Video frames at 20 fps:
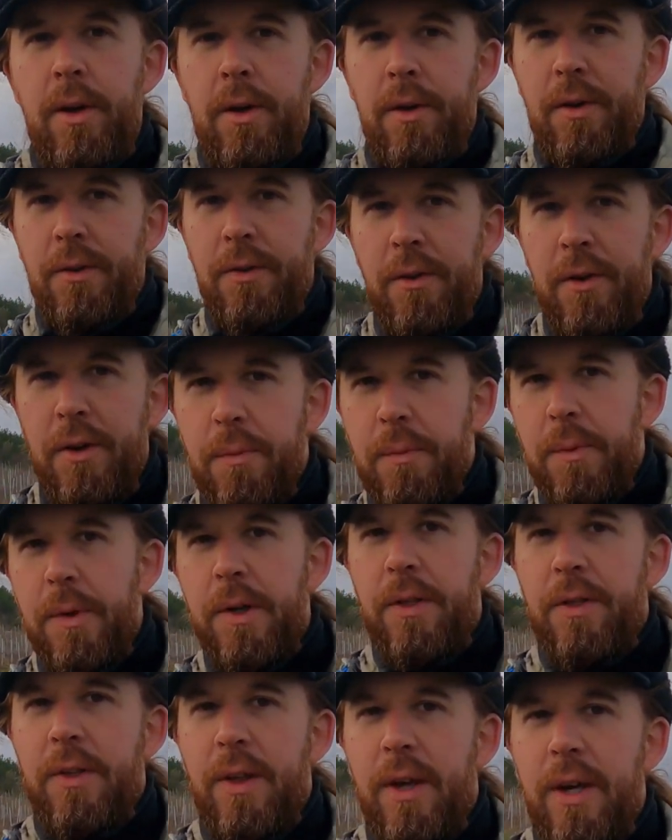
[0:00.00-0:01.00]
So I thought it's
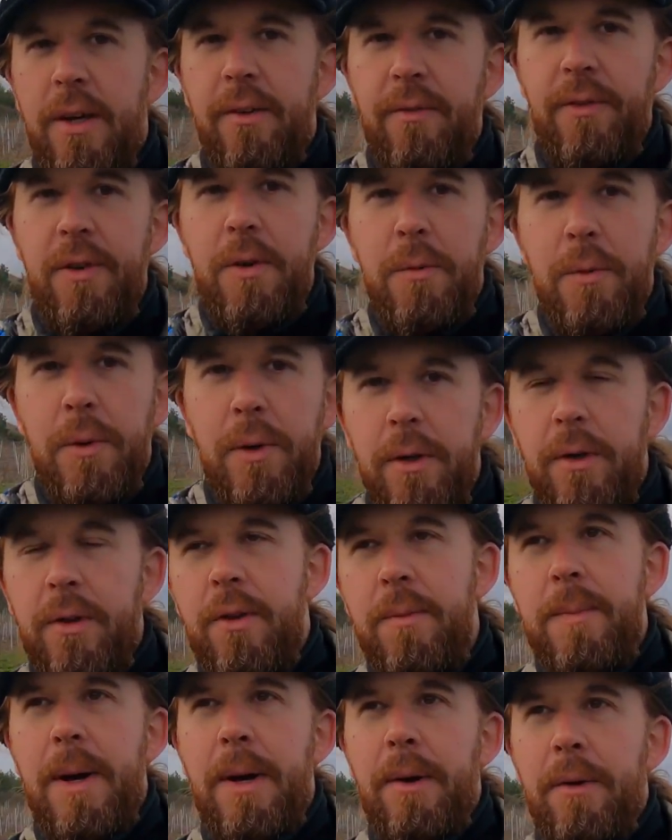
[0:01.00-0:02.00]
worth saying a few words
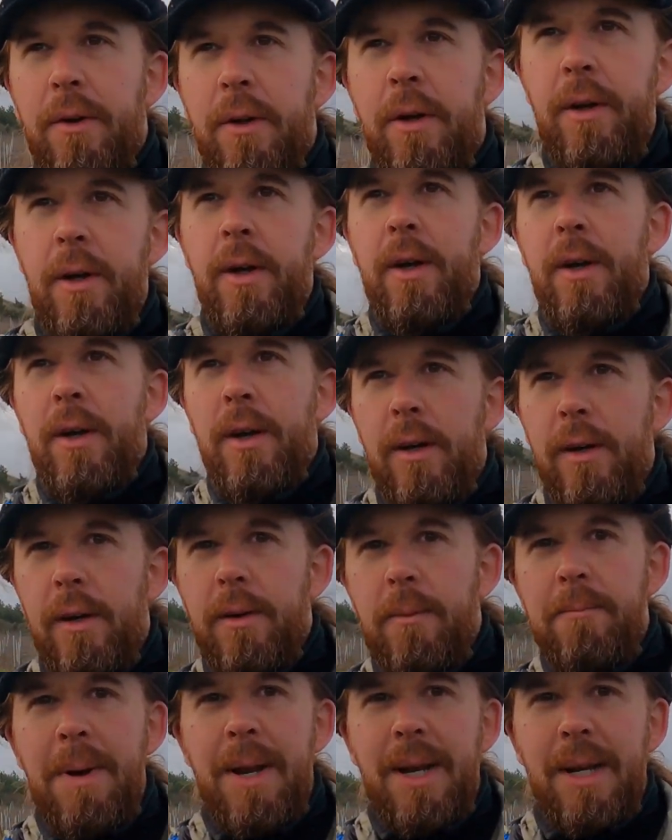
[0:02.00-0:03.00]
about
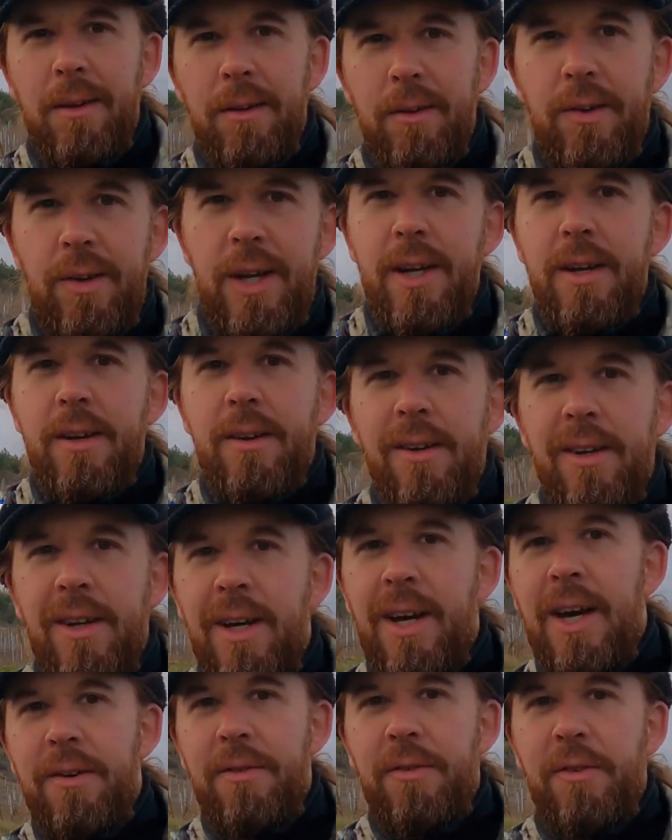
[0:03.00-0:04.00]
mental state
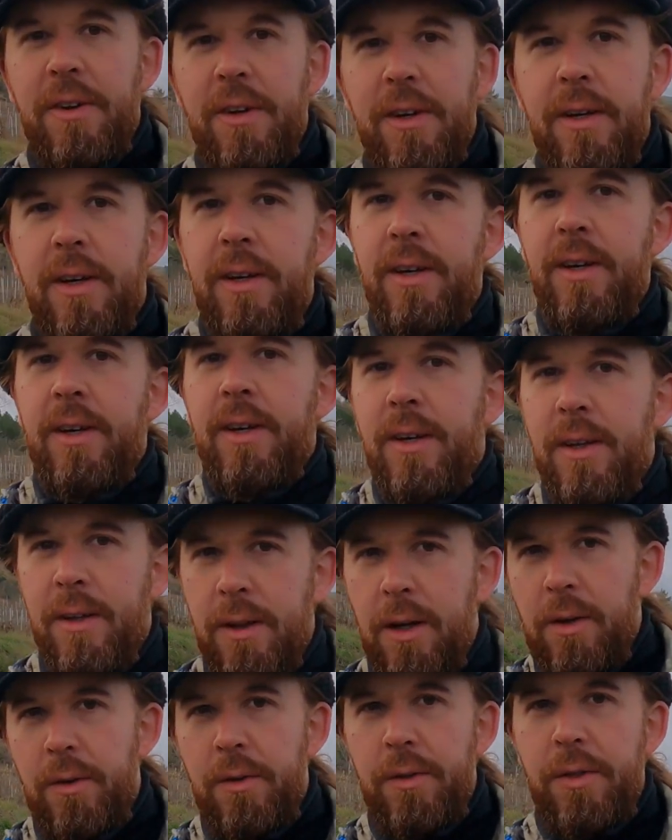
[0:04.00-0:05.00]
after the
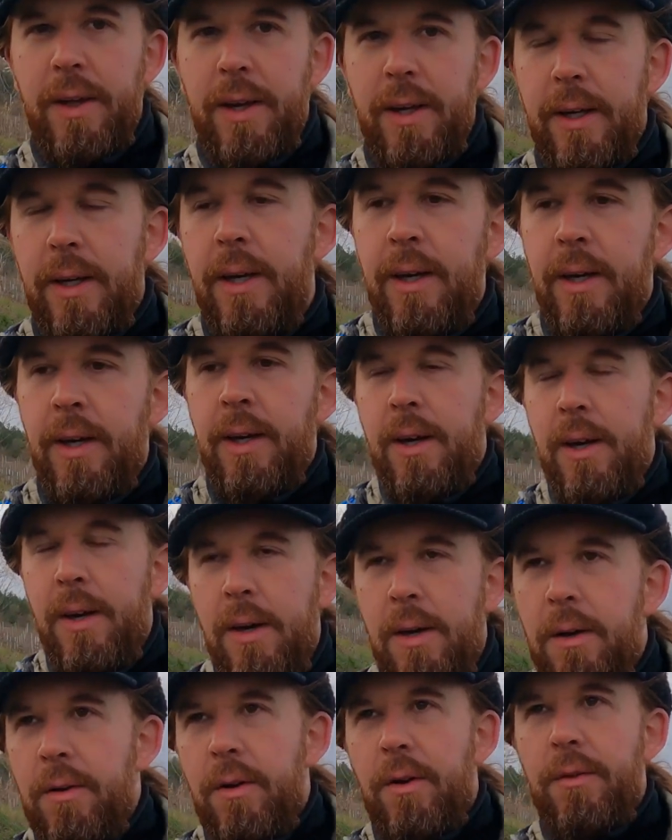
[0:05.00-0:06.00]
whole thing.
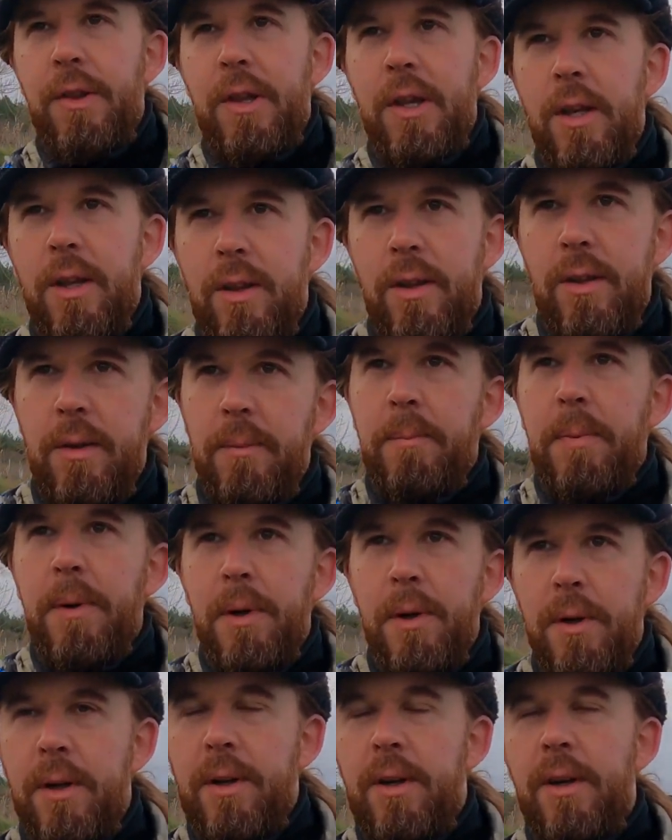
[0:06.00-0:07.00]
And obviously this is a
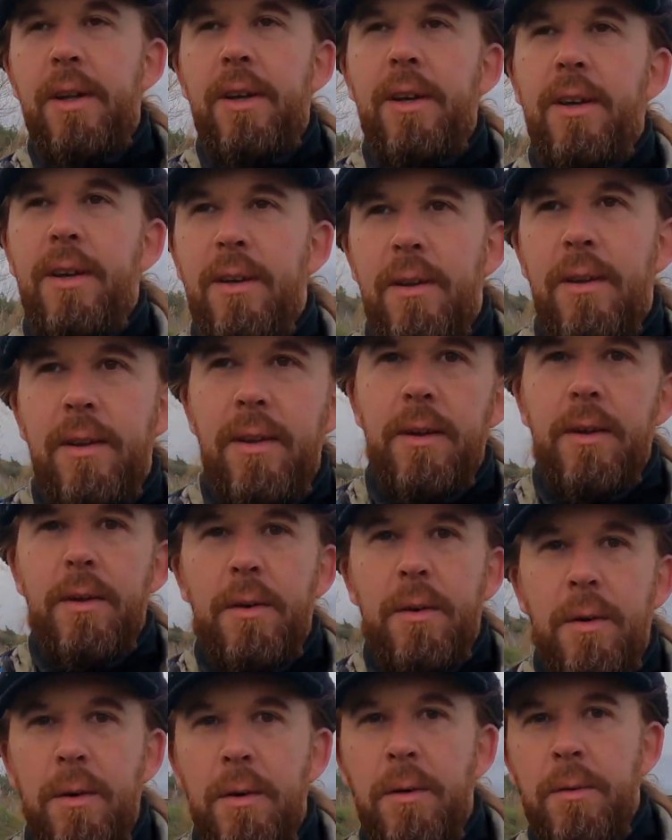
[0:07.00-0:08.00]
burden that
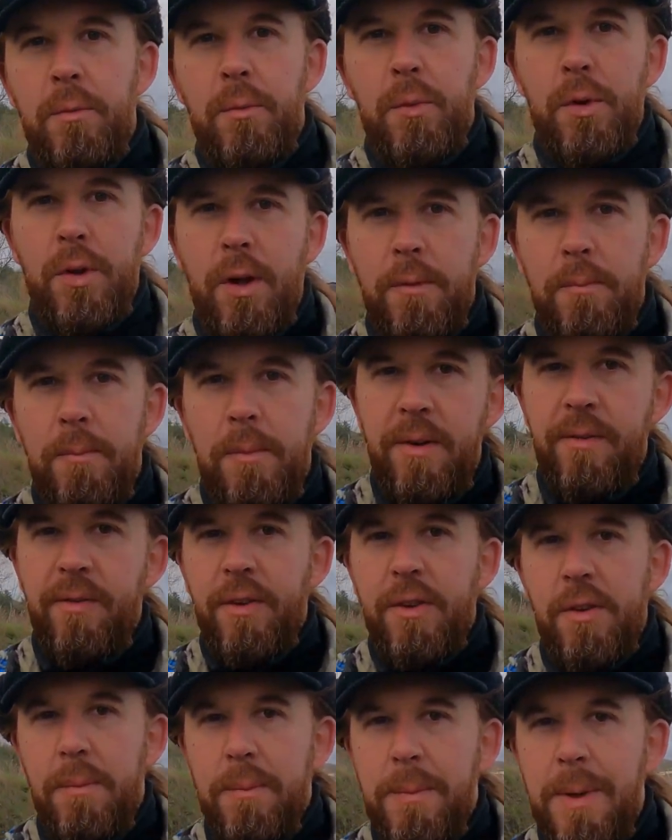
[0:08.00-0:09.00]
was on me for
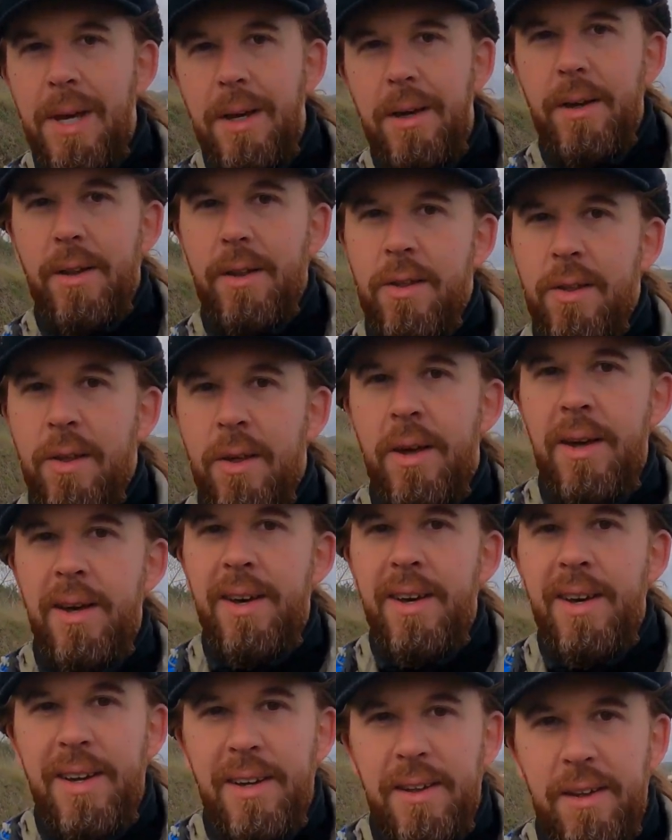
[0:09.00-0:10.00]
some years,
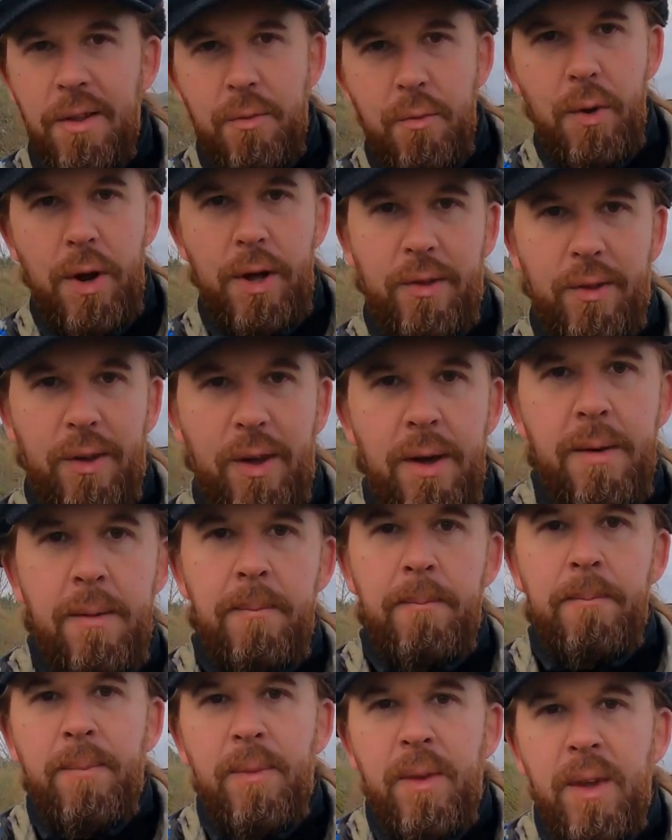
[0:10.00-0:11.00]
this risk
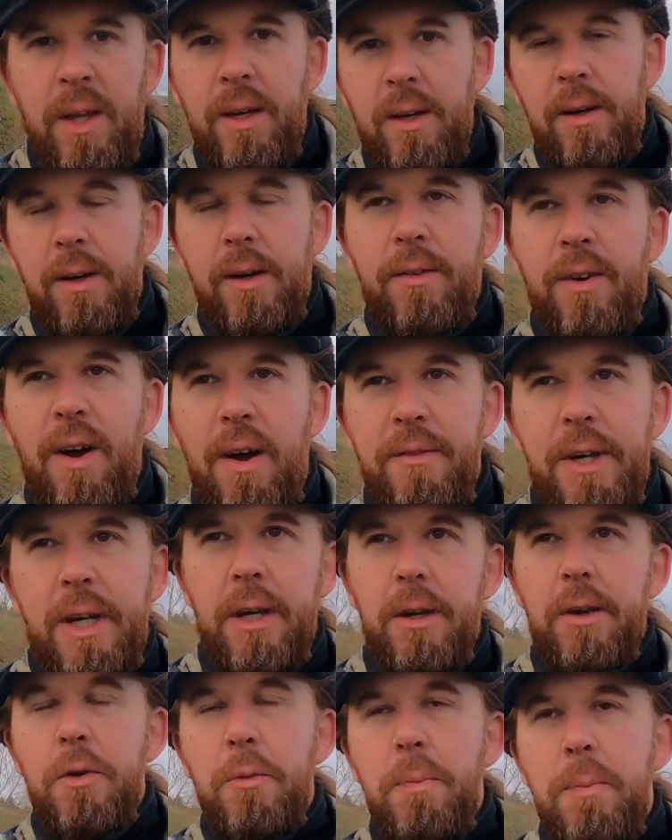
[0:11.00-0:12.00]
of having
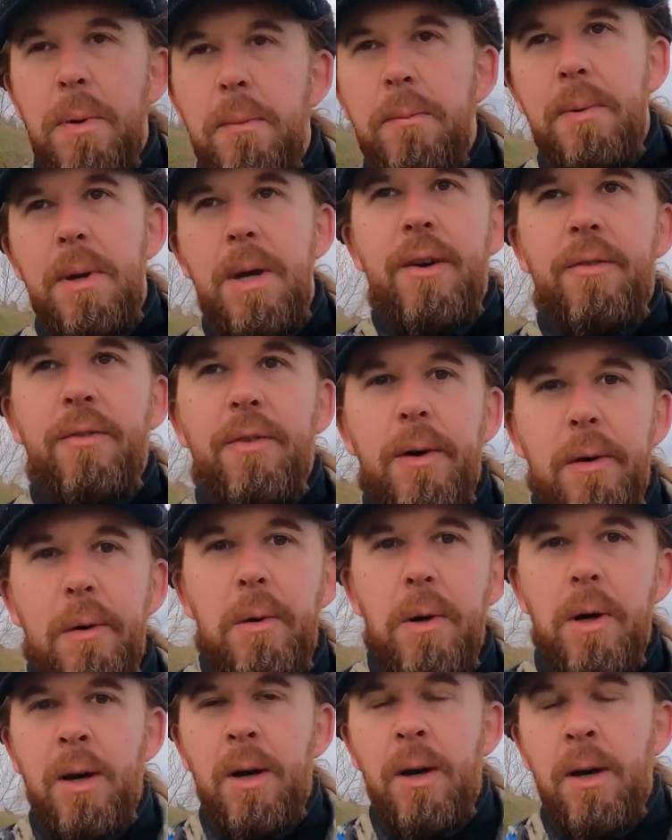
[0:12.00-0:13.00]
an open PFO.